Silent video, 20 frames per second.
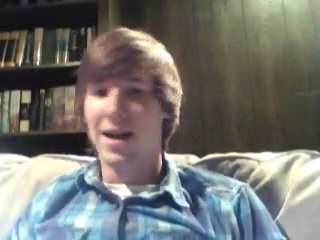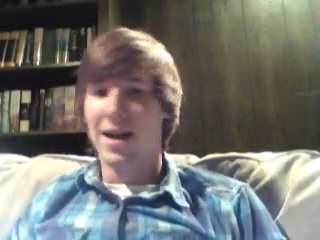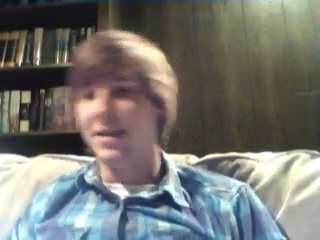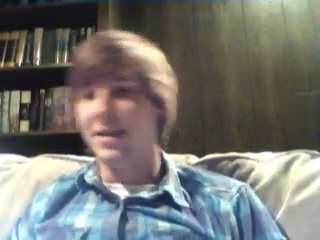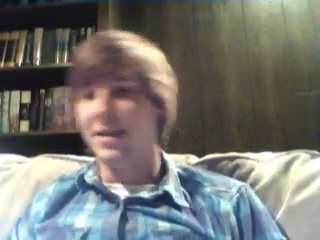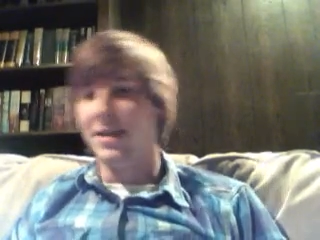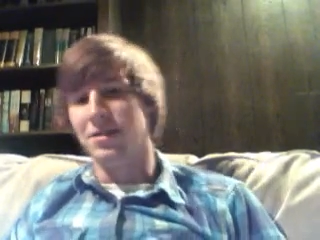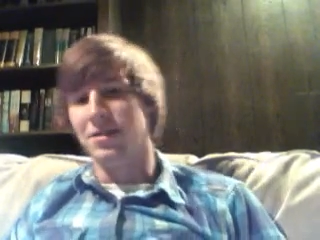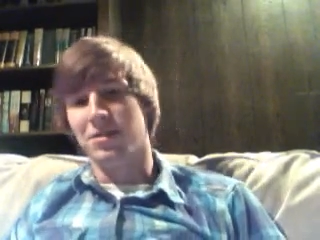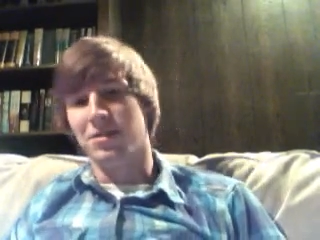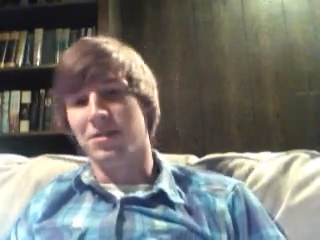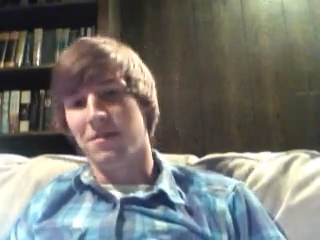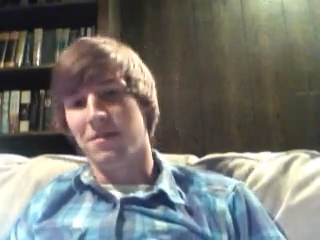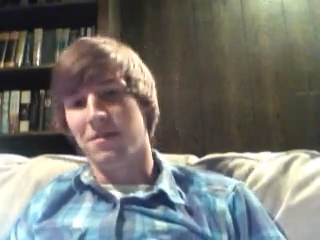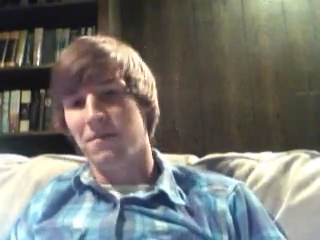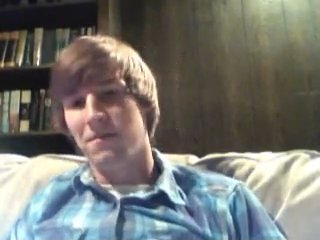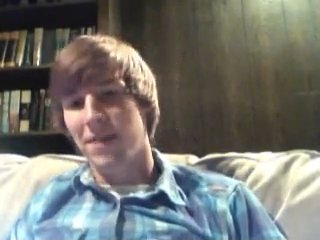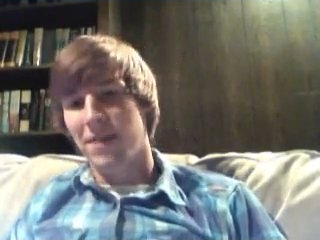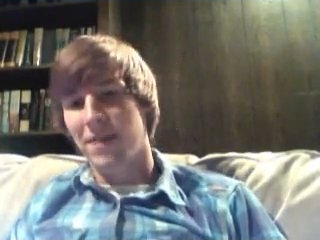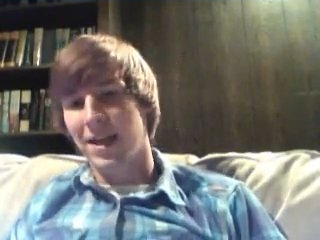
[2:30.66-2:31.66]
Is this just a
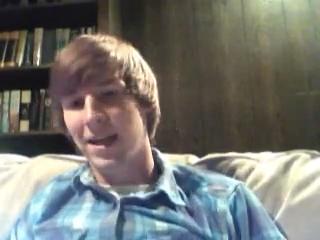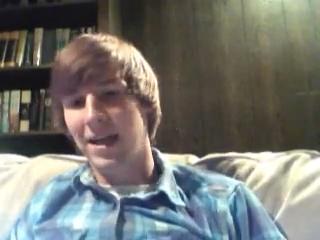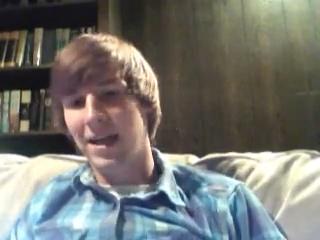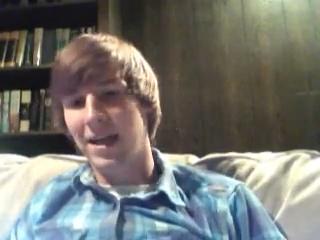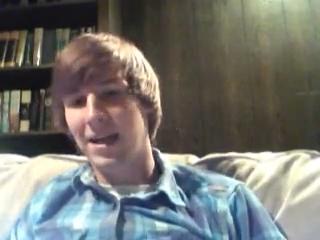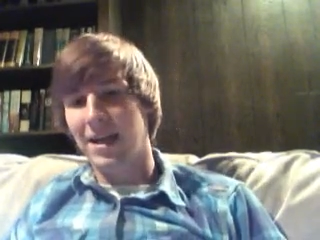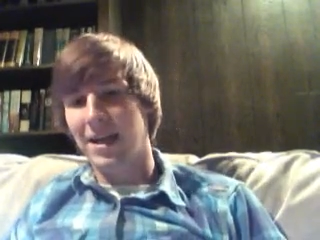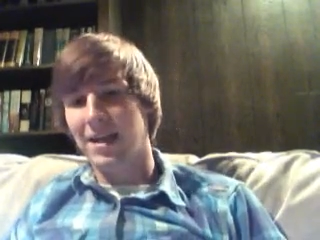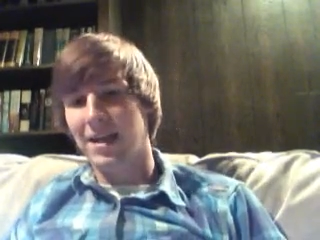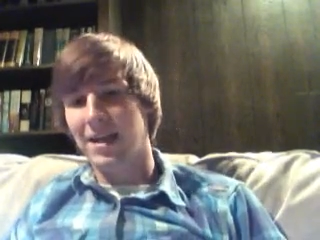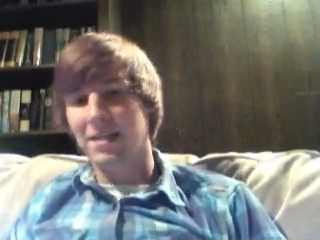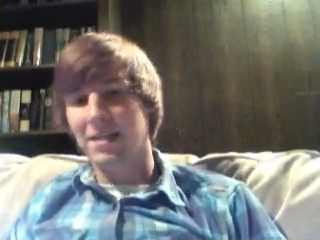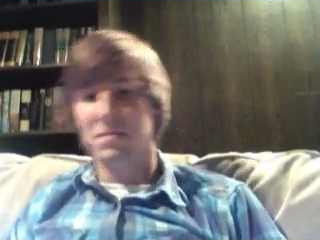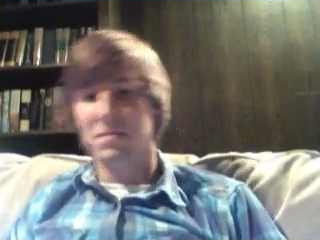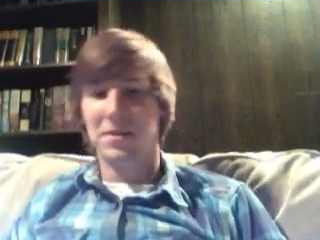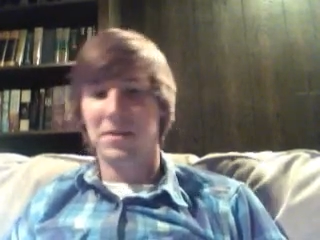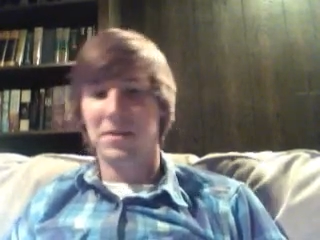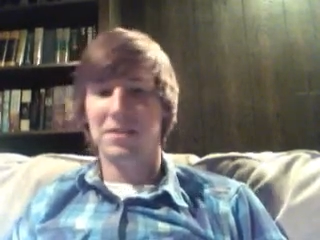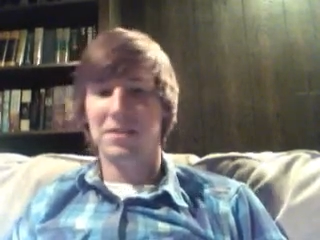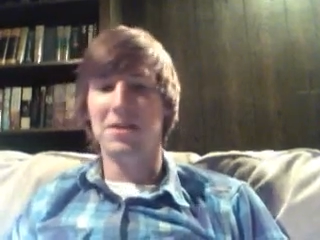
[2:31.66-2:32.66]
phase?
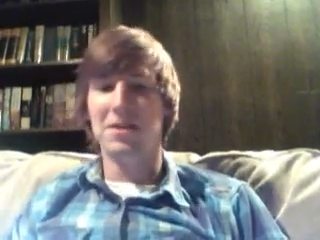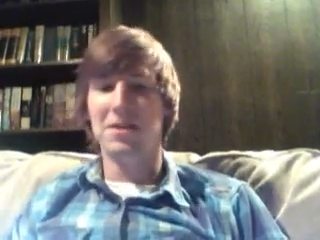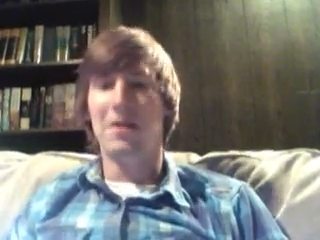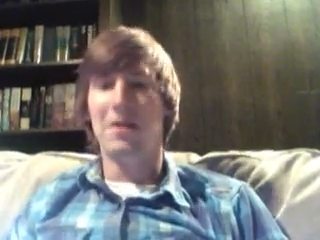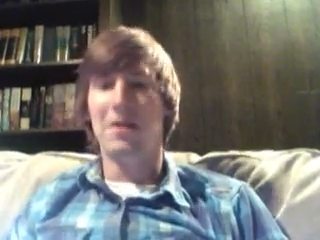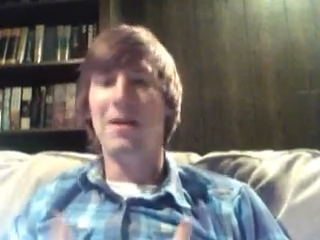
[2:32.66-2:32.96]
Because, you know,